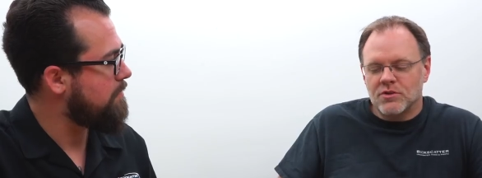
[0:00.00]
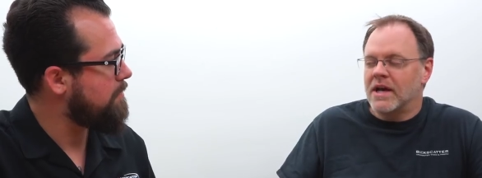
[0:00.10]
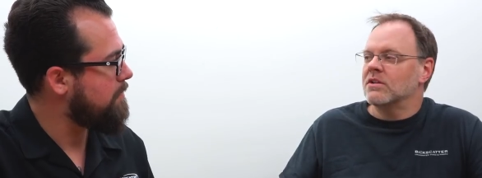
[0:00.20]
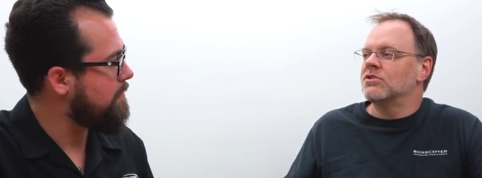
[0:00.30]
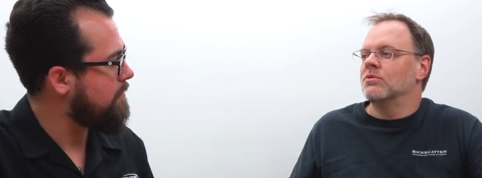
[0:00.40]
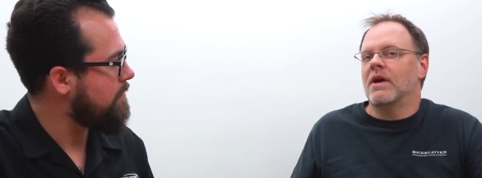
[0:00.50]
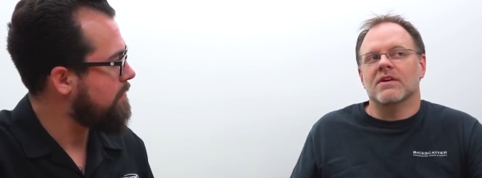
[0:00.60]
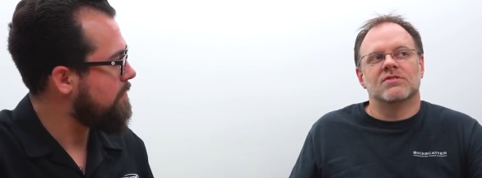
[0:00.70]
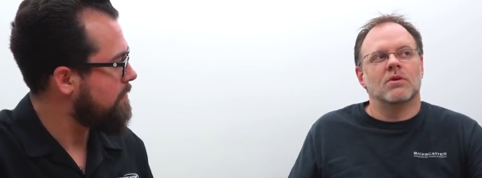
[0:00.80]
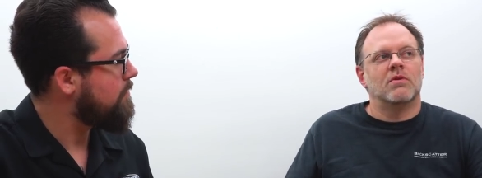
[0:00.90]
Speaker 1: Well, I tried it two
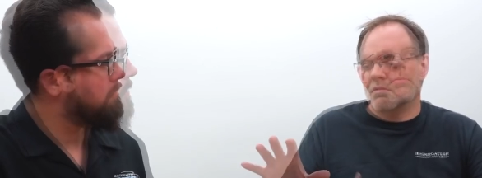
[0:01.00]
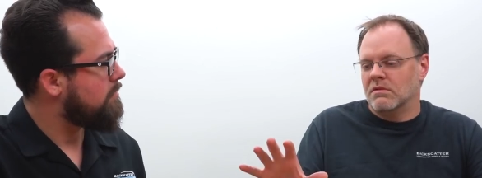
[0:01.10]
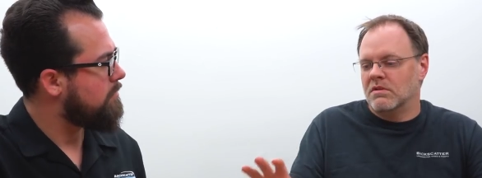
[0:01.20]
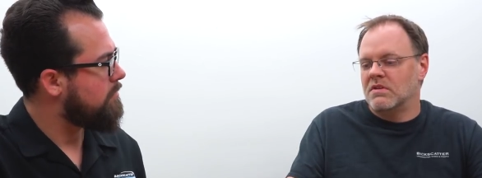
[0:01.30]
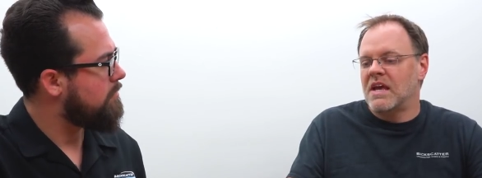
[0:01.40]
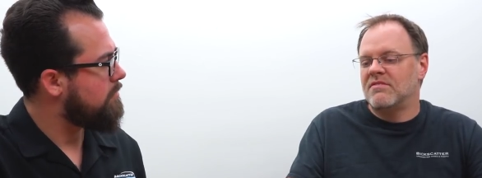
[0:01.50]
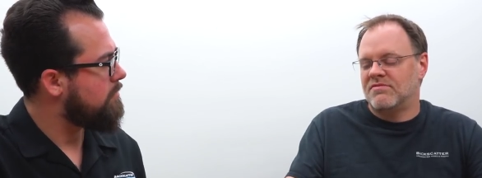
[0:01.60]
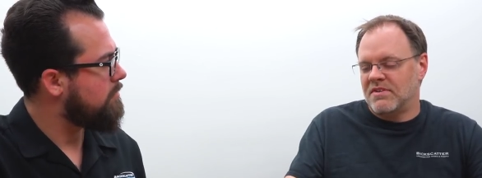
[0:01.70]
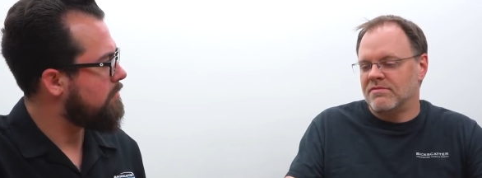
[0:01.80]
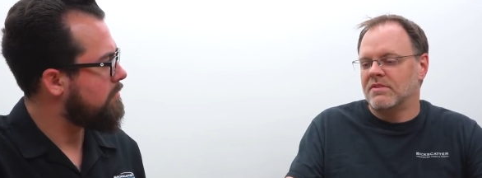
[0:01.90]
ways.
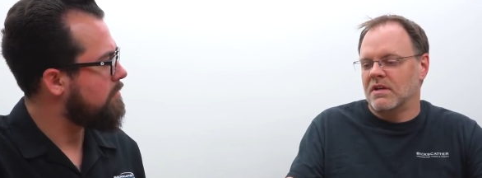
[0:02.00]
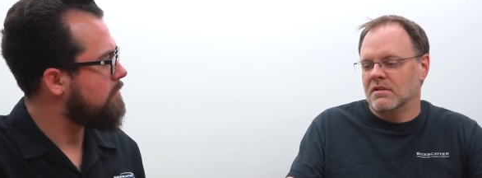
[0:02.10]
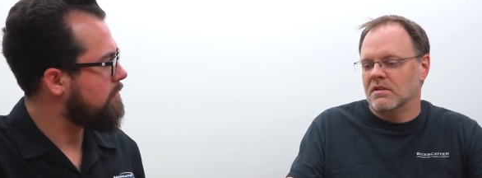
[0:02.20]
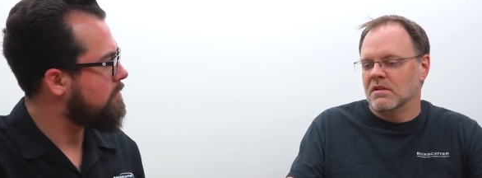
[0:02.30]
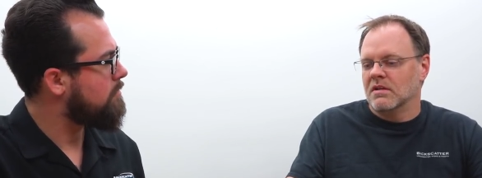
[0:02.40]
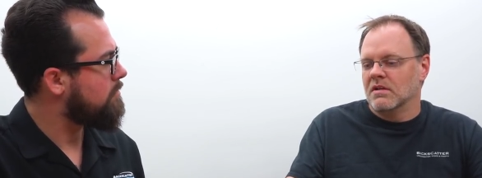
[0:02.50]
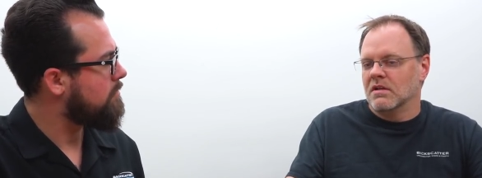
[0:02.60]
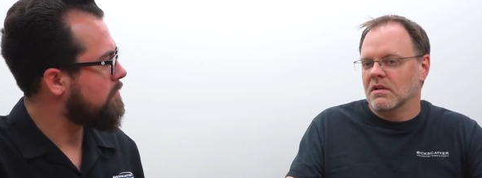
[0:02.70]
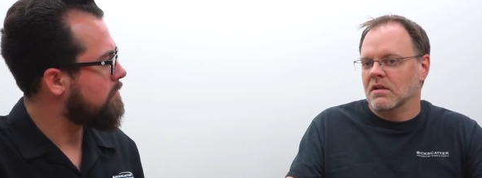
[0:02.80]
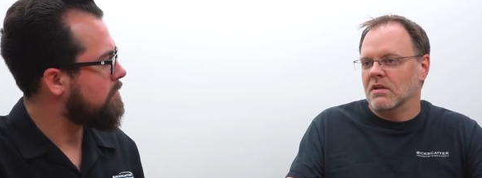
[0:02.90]
The D850
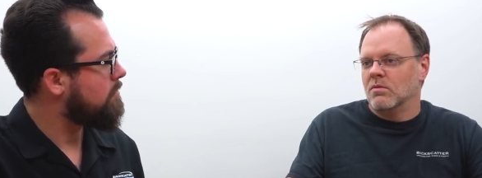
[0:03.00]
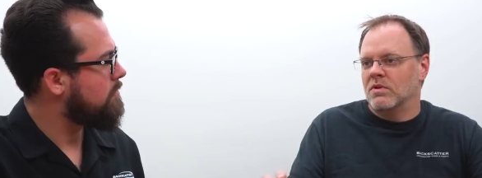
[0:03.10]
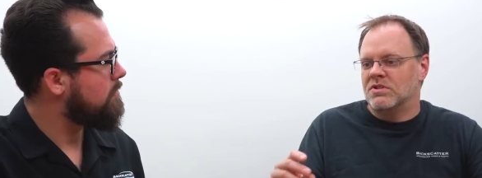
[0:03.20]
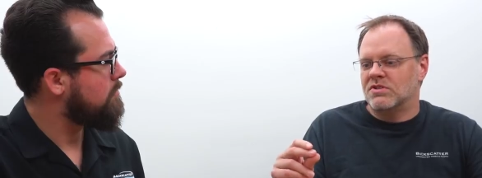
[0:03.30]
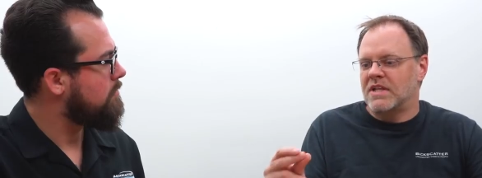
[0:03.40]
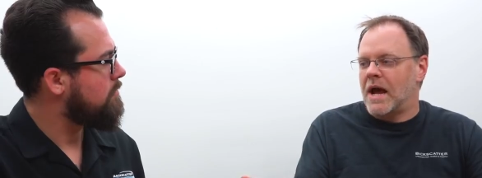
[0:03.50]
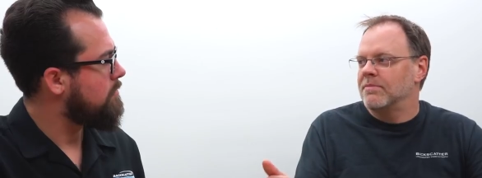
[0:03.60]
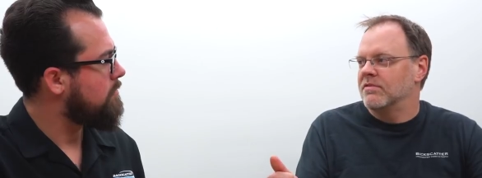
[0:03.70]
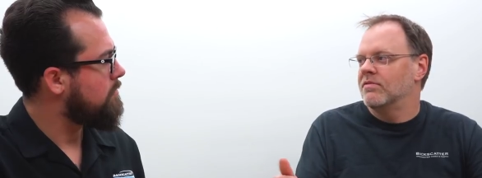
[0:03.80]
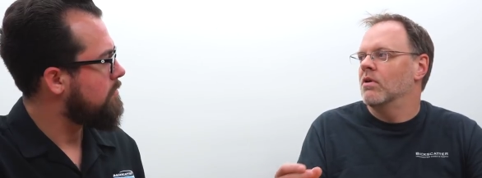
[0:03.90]
would
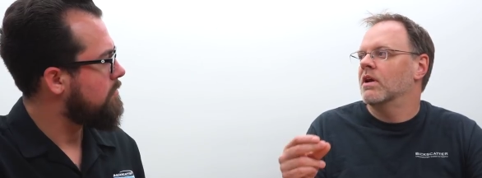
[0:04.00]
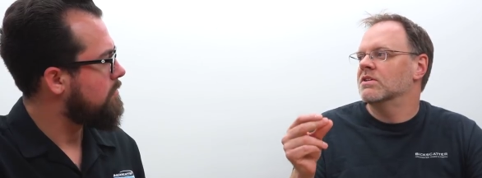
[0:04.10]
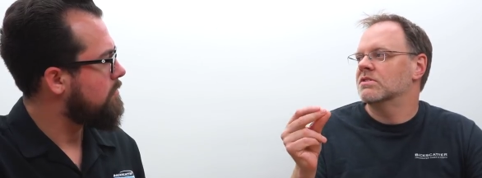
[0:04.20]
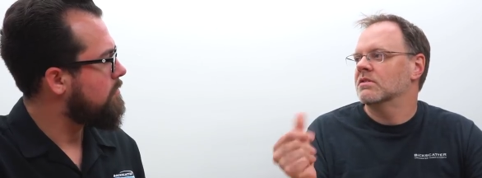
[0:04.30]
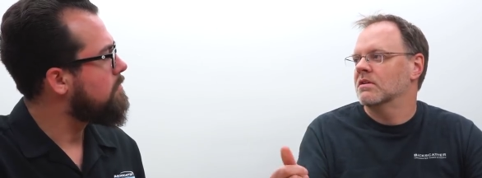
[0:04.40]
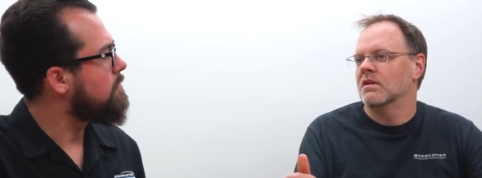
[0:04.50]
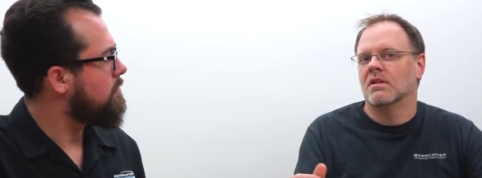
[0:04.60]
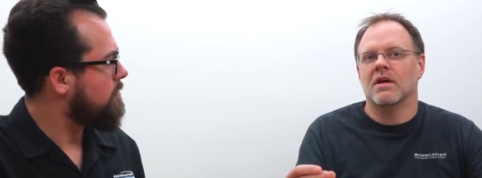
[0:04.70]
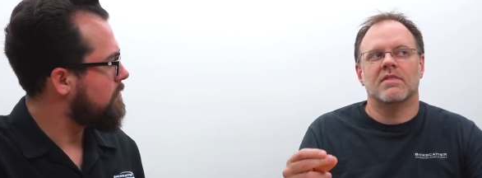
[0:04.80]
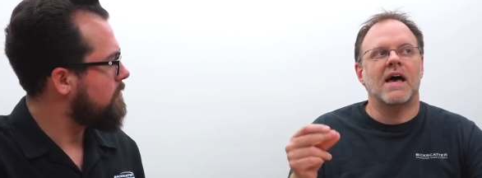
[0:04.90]
snap the focus
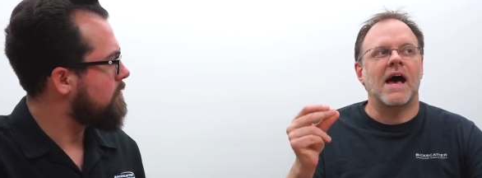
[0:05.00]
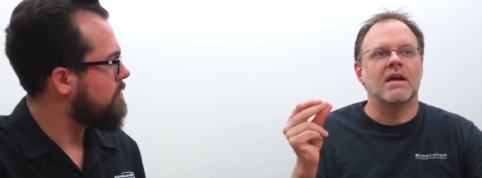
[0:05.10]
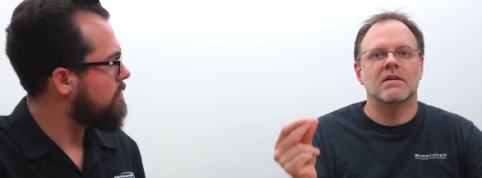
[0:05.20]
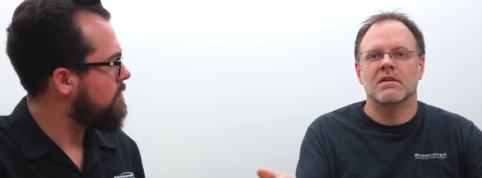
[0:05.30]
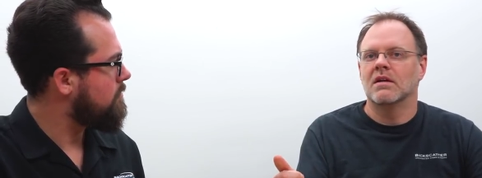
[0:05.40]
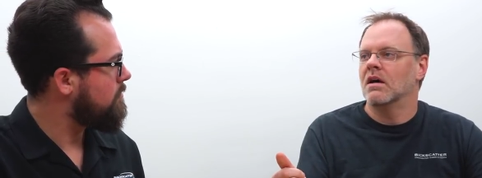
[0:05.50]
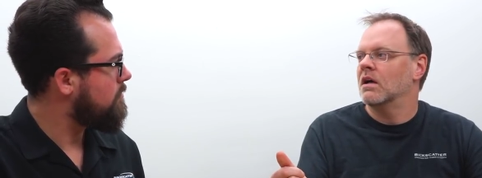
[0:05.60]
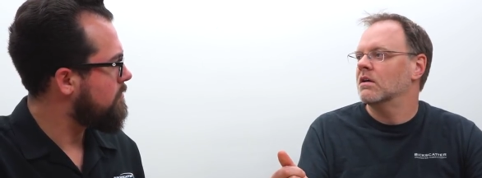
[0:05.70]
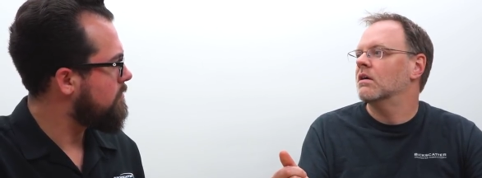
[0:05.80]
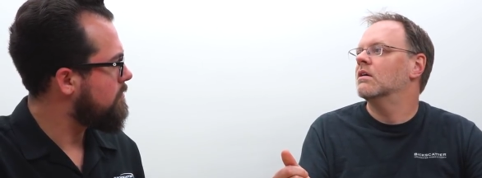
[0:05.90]
like that
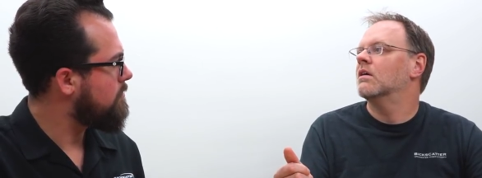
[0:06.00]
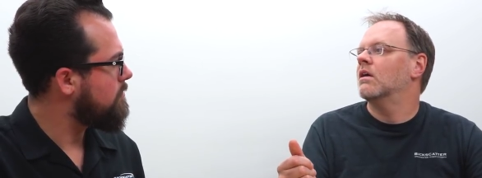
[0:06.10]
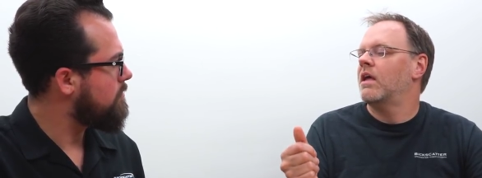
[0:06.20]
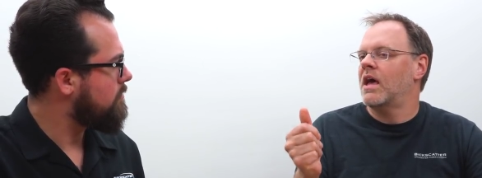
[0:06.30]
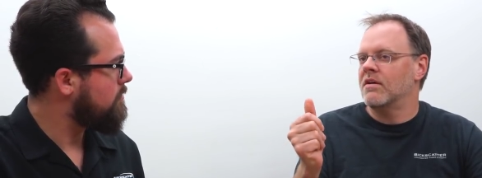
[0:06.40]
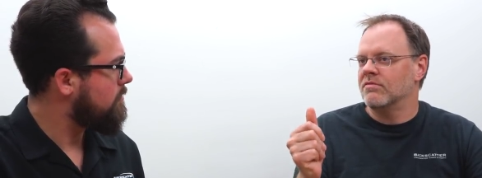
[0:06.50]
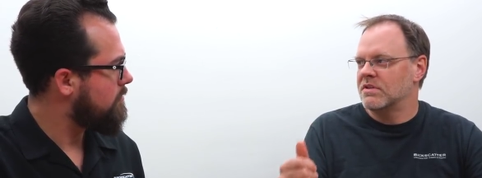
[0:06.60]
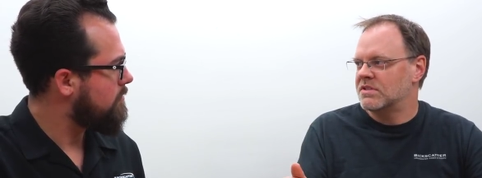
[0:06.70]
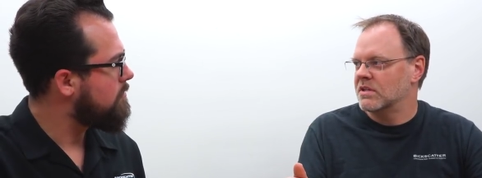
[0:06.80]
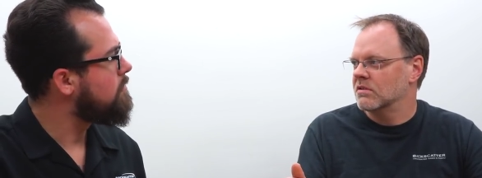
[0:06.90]

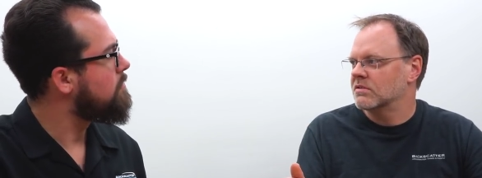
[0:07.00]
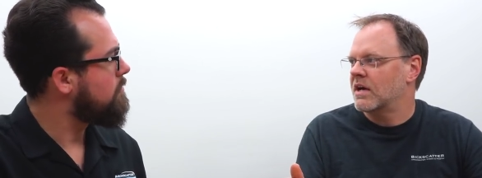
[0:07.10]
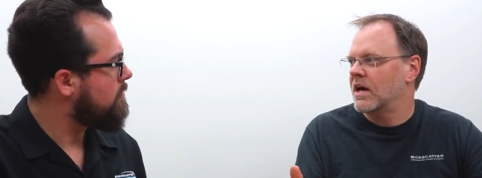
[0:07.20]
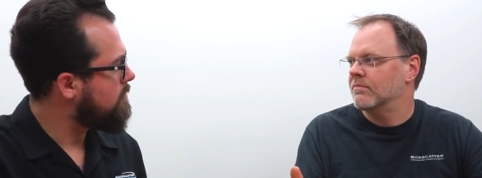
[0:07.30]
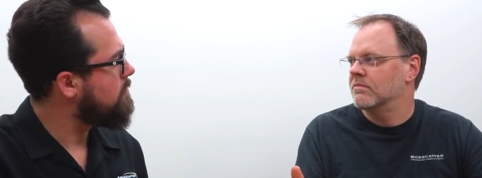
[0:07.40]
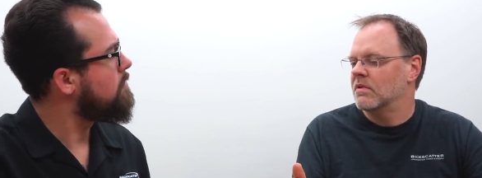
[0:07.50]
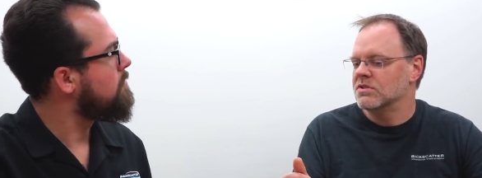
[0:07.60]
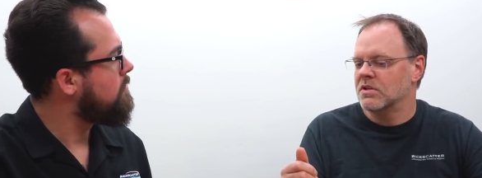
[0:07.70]
every single time.